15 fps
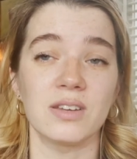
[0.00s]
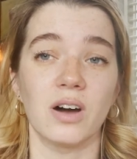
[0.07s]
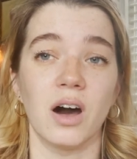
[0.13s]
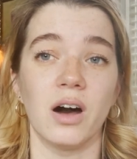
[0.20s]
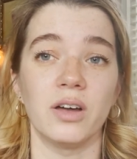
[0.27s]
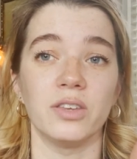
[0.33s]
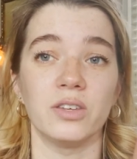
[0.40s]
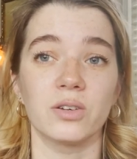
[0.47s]

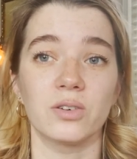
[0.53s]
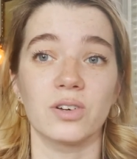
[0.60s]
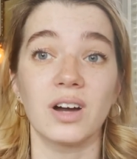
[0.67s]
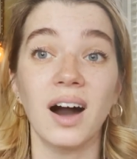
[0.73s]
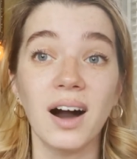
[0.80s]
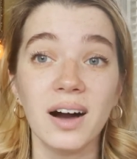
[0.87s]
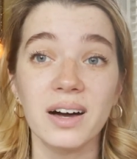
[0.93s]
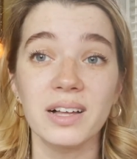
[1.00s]
on your
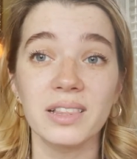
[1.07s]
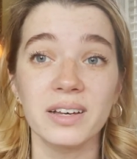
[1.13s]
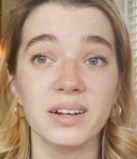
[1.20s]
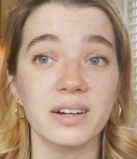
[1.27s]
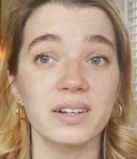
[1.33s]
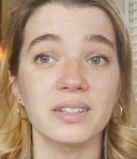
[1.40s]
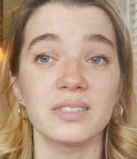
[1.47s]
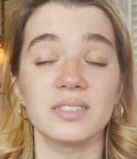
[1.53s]

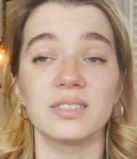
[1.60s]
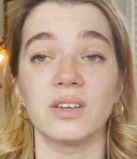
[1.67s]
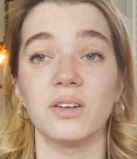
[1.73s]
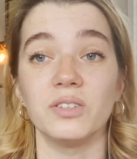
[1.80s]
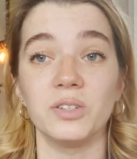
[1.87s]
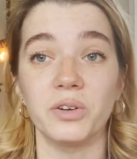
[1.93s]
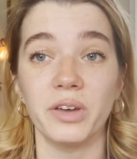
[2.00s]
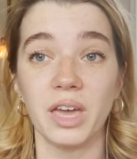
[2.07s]
colors, on
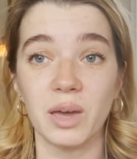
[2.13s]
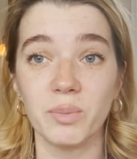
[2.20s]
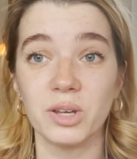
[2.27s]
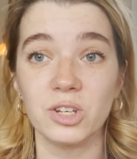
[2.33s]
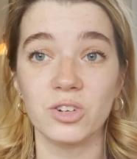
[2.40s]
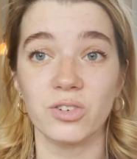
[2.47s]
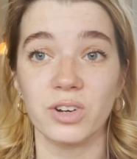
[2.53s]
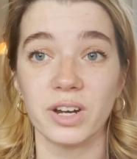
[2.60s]
your
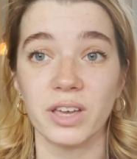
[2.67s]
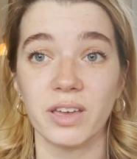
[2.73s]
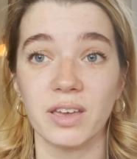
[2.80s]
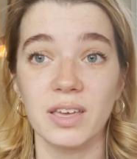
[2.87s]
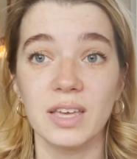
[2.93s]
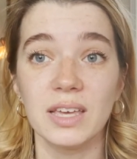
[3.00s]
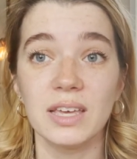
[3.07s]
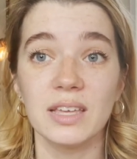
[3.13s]
imagery,
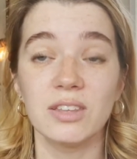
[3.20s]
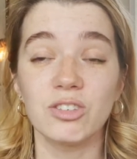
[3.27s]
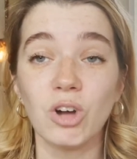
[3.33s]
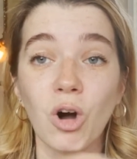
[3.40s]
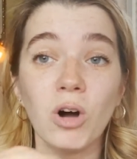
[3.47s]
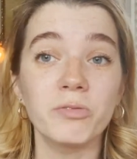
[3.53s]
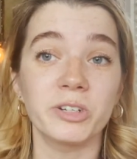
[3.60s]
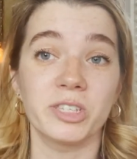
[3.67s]

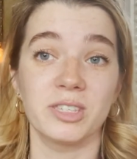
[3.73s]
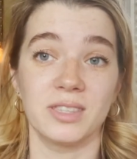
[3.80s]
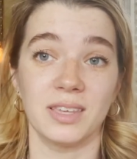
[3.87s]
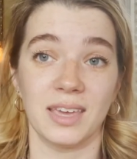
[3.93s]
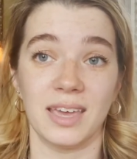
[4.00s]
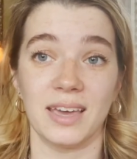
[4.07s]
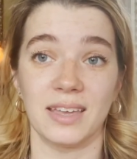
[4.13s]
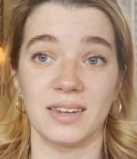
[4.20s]
towards
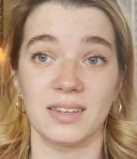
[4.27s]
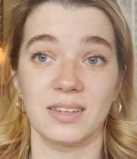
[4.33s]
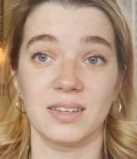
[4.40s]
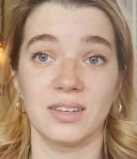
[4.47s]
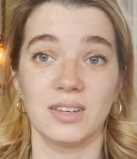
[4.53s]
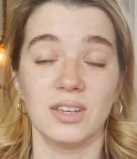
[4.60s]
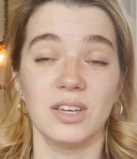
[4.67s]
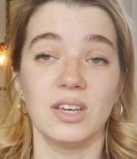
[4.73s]
the end.
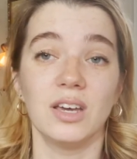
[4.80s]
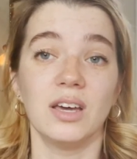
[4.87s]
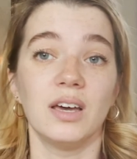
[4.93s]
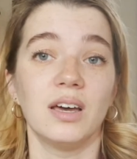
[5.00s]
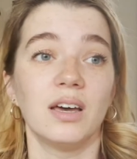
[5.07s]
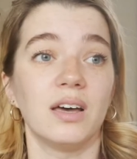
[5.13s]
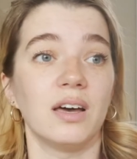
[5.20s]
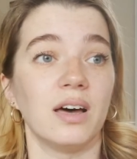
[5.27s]

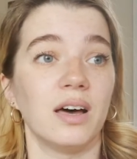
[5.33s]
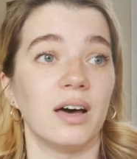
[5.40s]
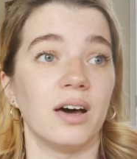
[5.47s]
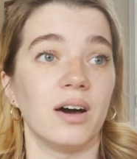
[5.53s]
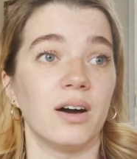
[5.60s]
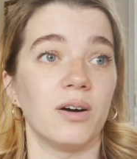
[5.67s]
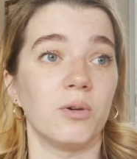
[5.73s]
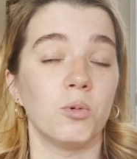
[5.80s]

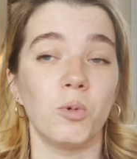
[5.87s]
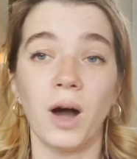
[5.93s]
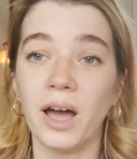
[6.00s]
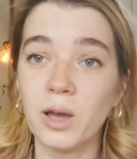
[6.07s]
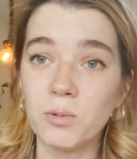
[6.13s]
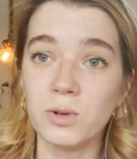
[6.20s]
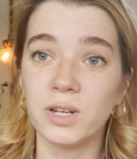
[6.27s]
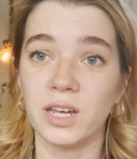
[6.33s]
Why
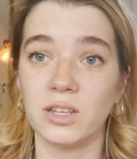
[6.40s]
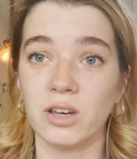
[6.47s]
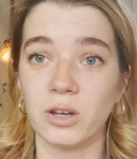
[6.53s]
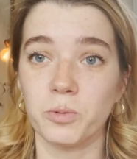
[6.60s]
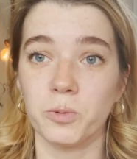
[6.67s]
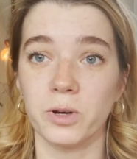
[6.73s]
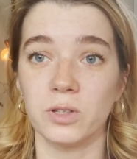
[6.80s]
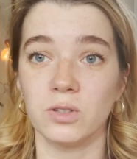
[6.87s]
would I not
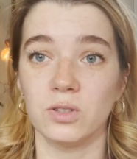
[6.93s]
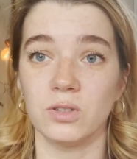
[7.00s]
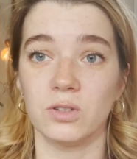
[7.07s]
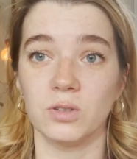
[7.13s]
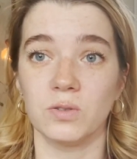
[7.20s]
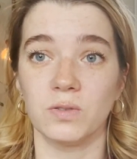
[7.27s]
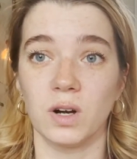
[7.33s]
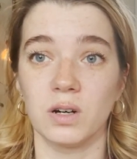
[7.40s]
want you
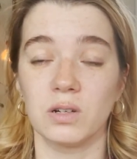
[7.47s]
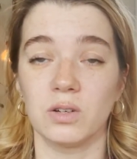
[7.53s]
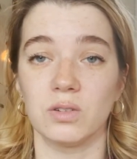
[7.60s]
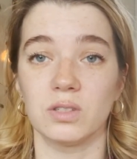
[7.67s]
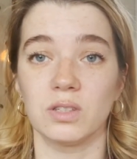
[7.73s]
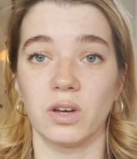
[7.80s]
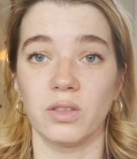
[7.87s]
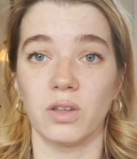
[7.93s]
to
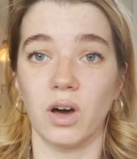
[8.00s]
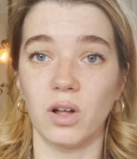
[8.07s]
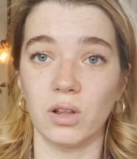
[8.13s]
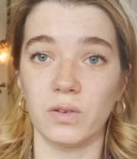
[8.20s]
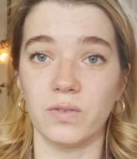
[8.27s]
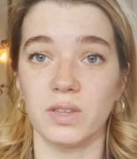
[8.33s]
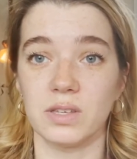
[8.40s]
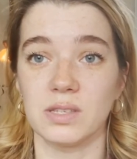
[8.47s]
focus on all
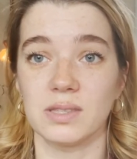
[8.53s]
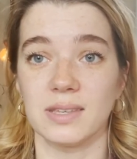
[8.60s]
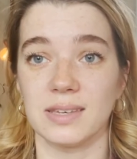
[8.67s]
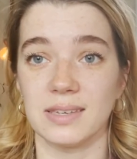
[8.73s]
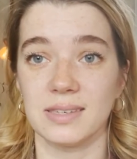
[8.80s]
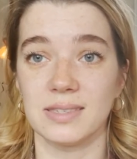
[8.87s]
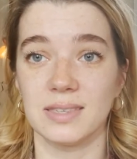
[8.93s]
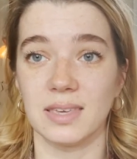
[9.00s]
of these
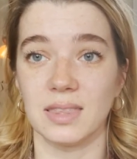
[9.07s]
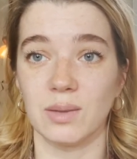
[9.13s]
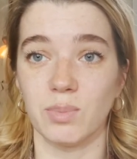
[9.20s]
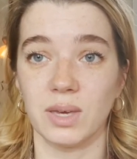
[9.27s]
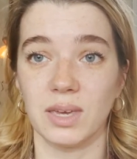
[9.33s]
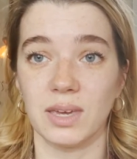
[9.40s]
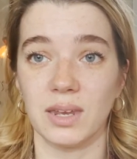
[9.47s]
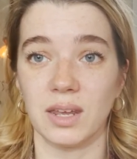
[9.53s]
things in the
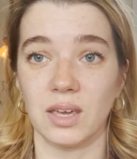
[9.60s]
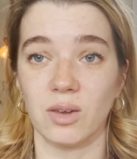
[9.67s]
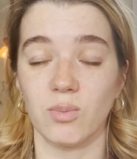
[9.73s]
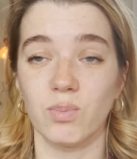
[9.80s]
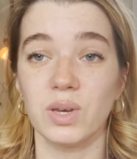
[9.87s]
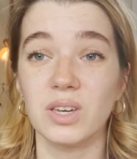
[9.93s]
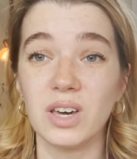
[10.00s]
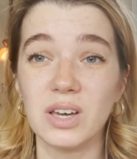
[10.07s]
beginning?
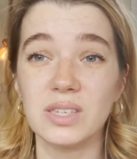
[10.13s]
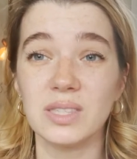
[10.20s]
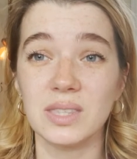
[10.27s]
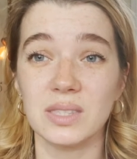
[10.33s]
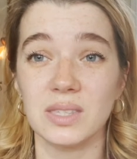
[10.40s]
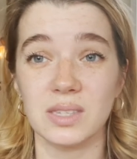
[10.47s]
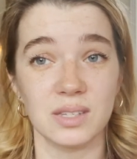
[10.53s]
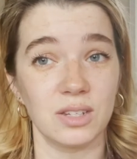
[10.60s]
Because
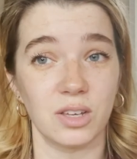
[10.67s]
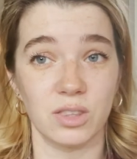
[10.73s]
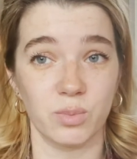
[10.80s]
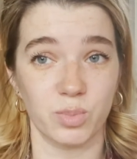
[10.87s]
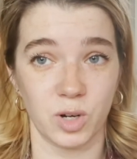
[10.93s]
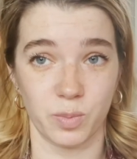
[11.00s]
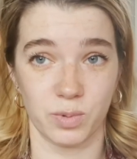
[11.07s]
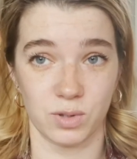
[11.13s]
this is not the
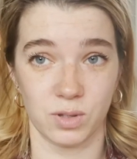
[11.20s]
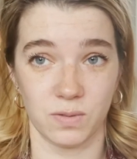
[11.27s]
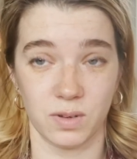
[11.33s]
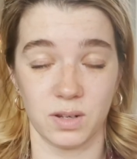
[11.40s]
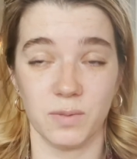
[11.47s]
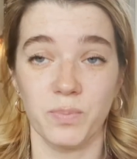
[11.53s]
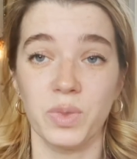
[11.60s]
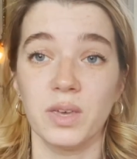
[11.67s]
purpose of it.
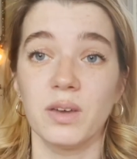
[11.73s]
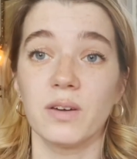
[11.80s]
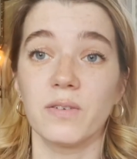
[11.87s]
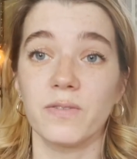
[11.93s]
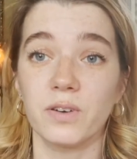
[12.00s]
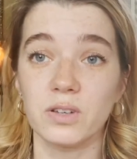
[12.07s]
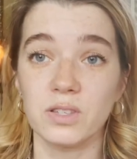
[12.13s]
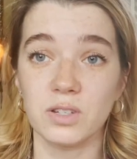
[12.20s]

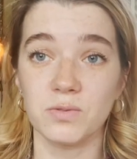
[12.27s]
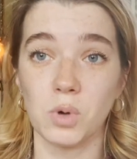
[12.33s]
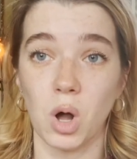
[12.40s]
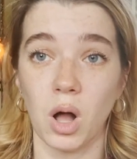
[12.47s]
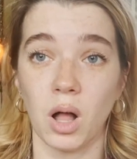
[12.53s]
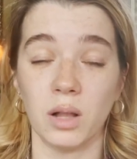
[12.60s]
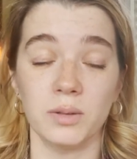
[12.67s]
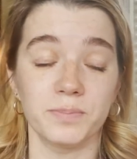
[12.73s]
First of
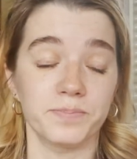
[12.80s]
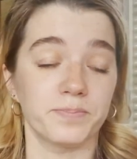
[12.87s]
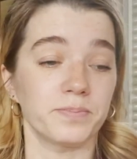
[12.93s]
all,